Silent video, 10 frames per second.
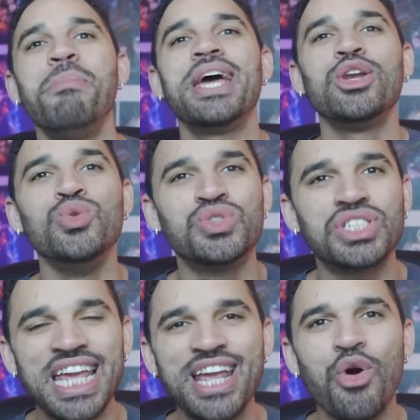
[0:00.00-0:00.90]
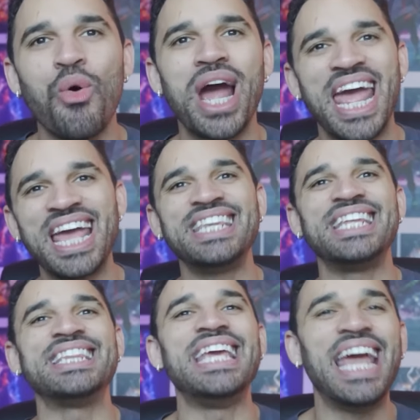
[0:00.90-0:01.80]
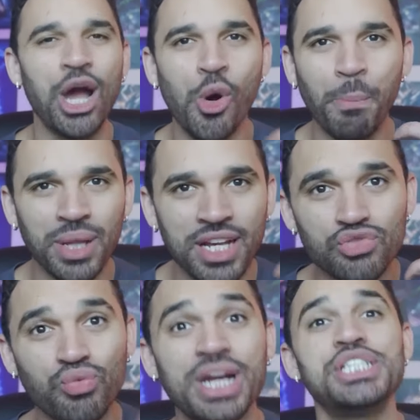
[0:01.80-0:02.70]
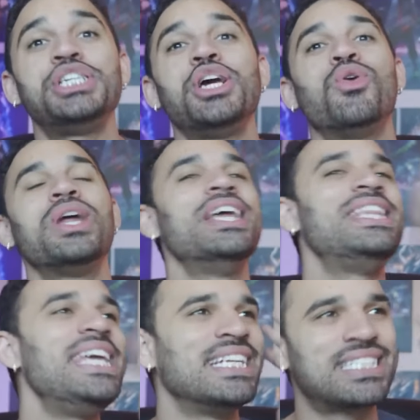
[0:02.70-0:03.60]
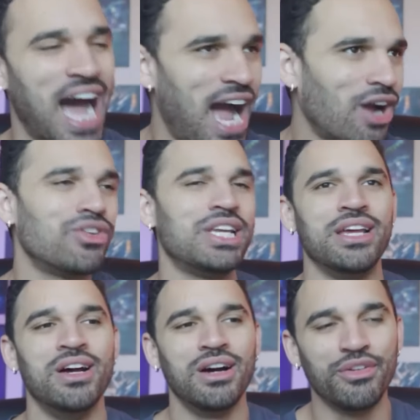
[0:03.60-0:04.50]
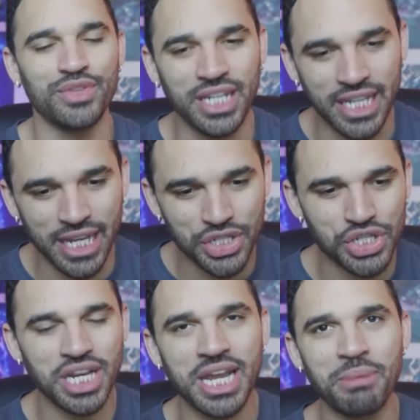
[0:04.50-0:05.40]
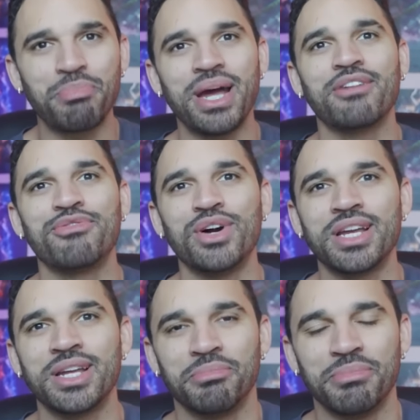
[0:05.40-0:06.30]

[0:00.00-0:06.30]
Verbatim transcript: man who single-handedly L plus ratioed the entirety of the Genshin Impact fucking